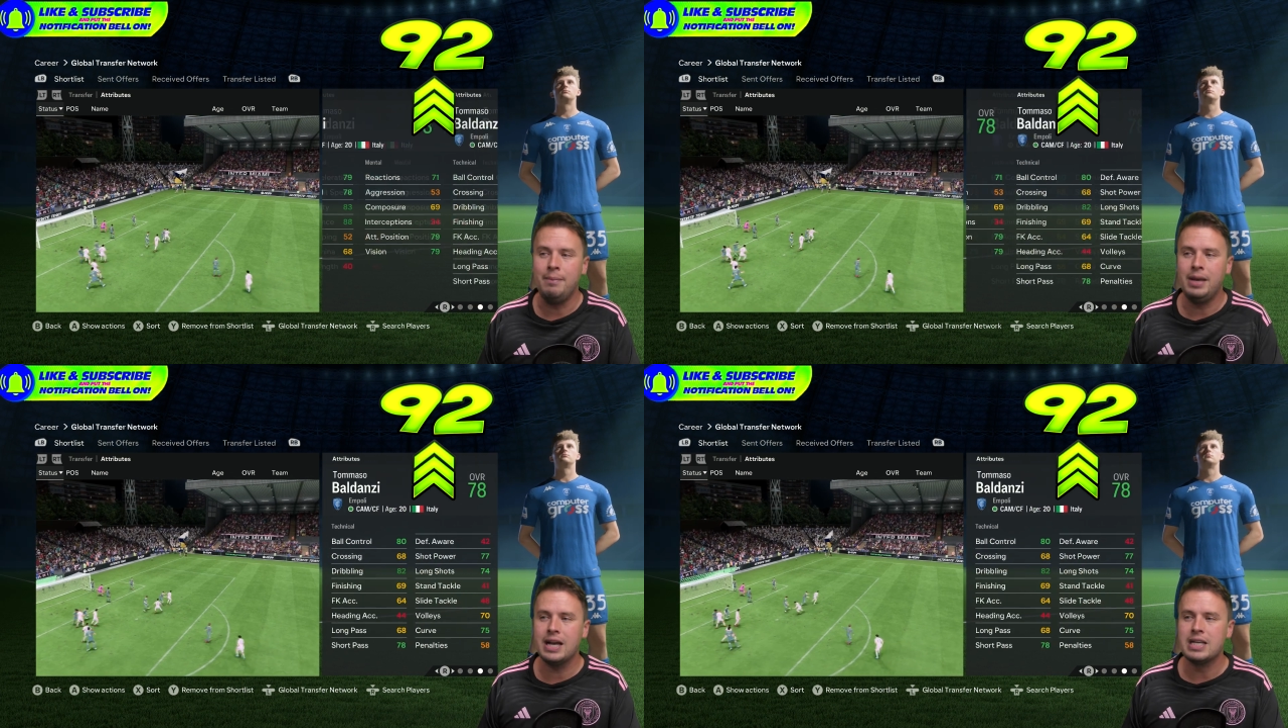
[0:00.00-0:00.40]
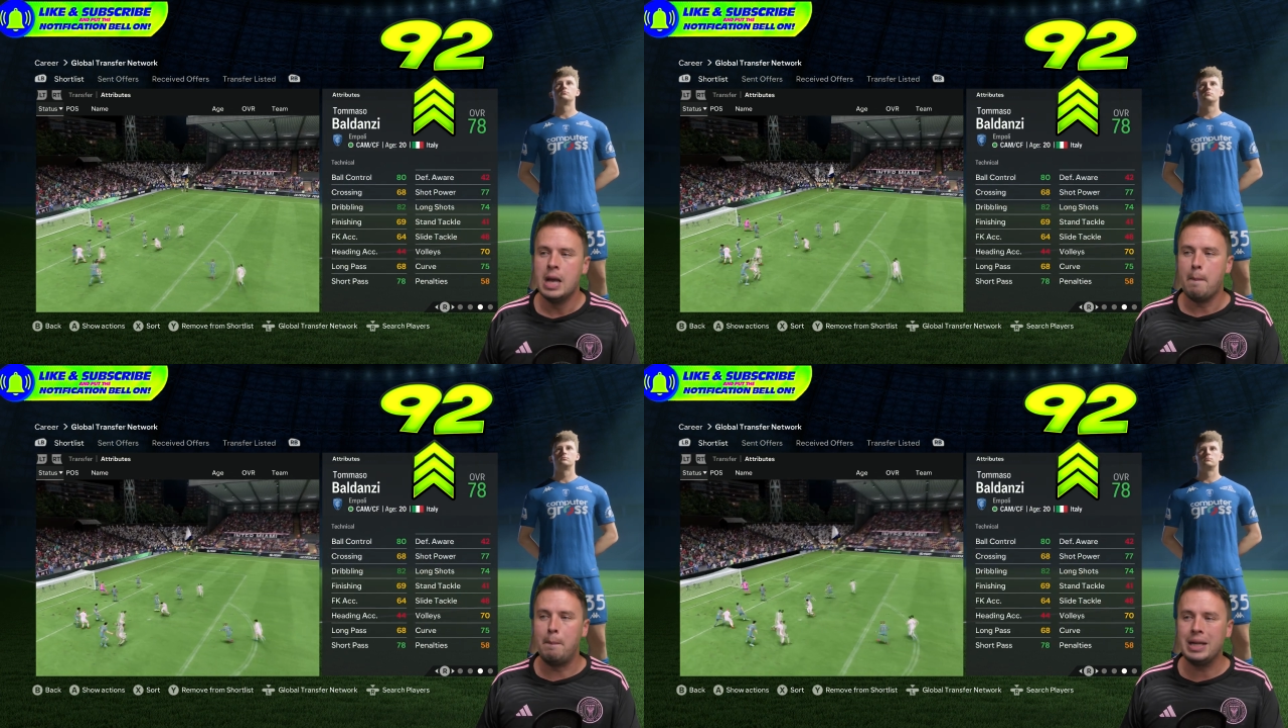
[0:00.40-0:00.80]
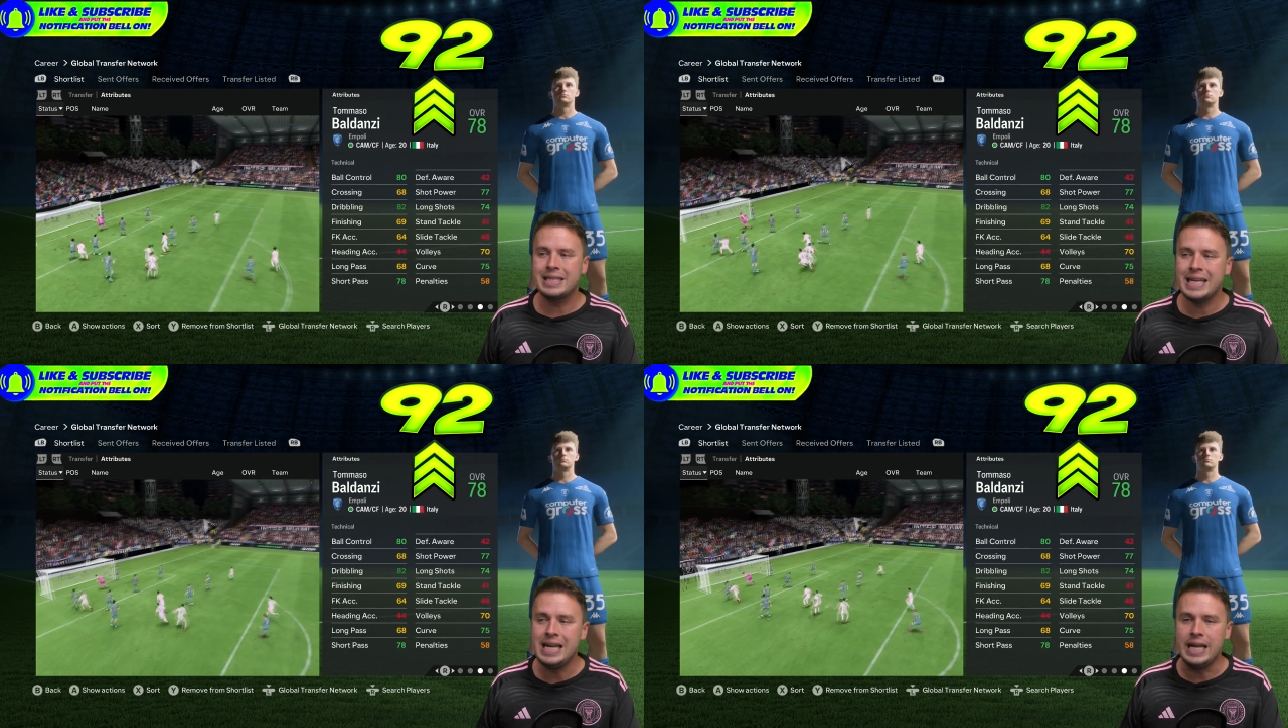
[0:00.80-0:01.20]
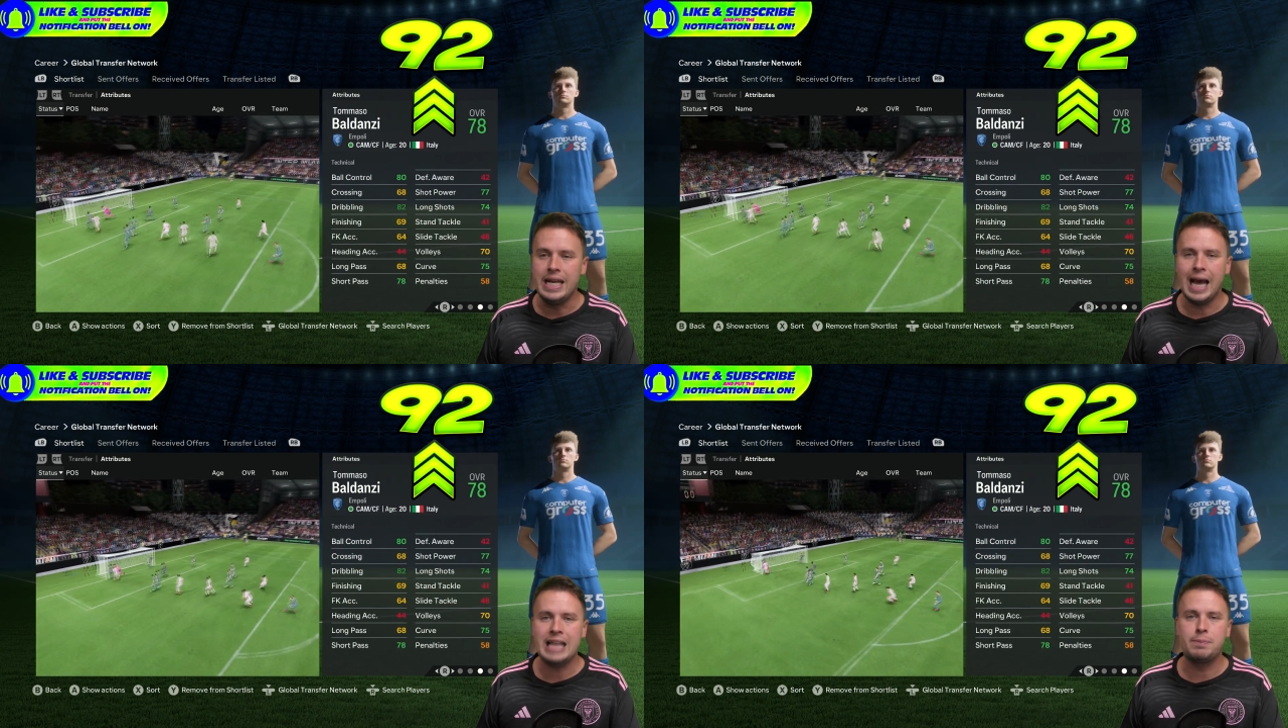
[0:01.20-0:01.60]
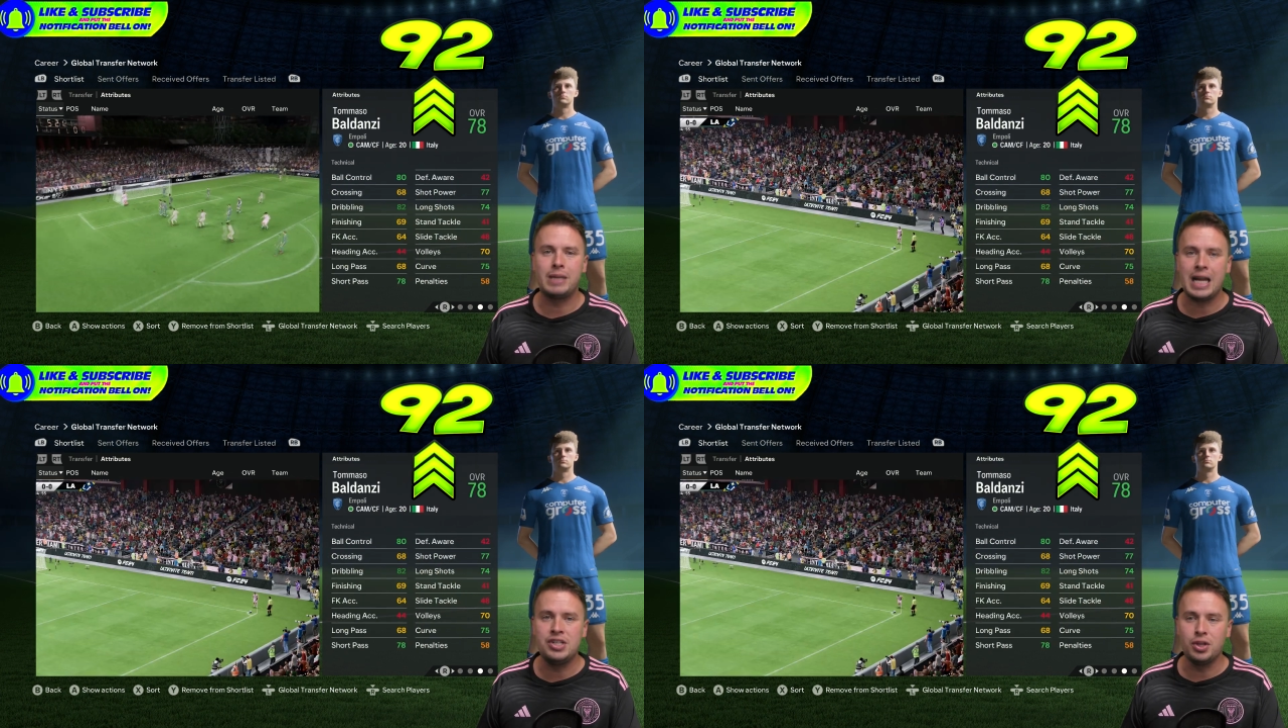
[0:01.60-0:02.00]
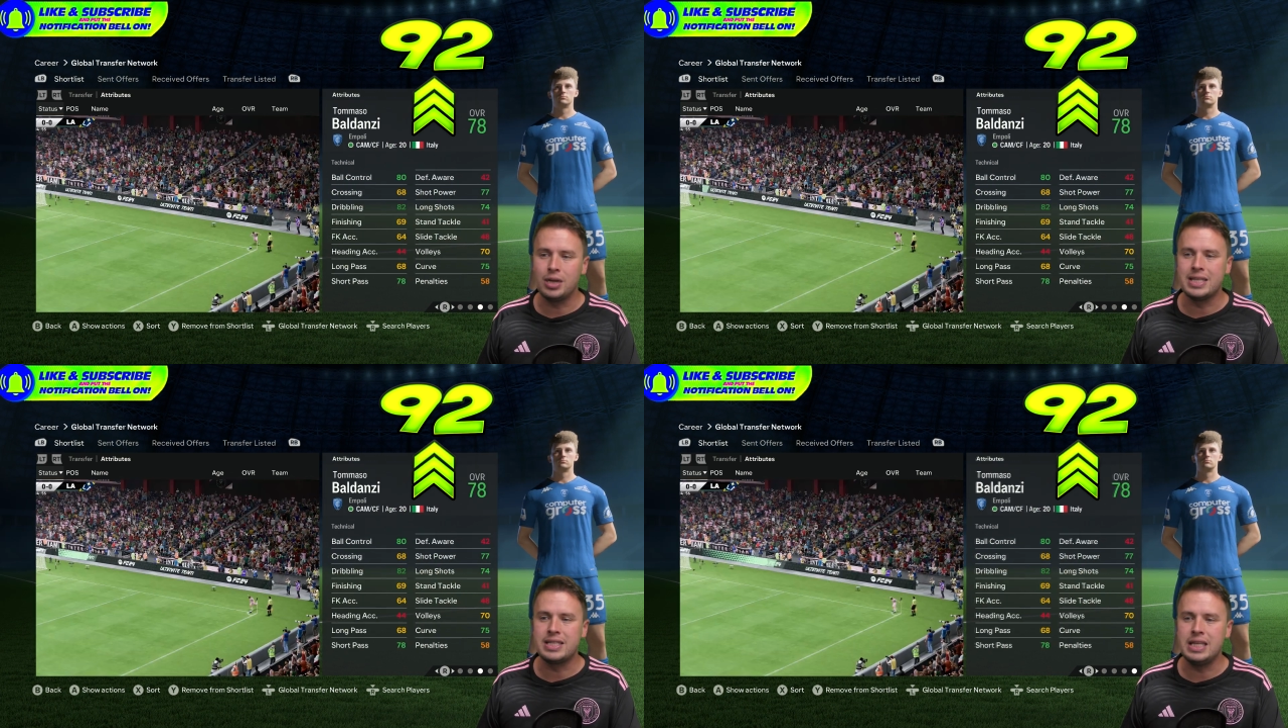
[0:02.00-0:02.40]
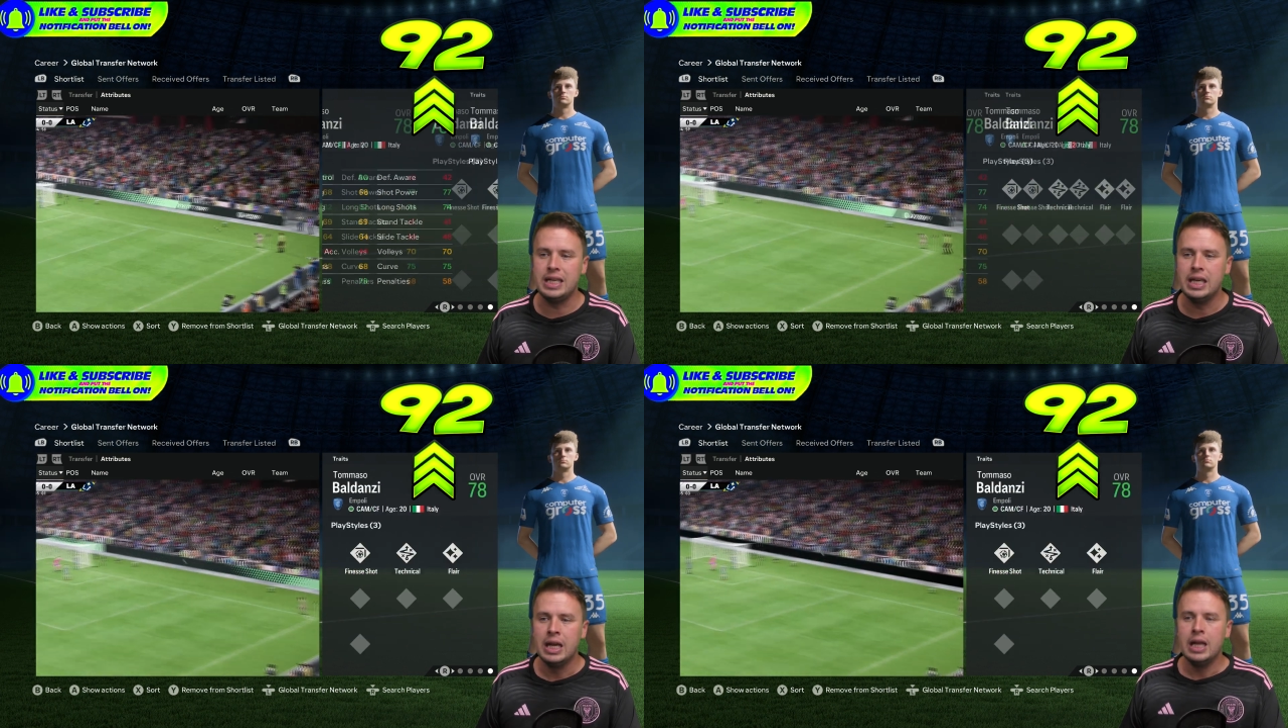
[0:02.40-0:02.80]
because Balzini has potential, you can see,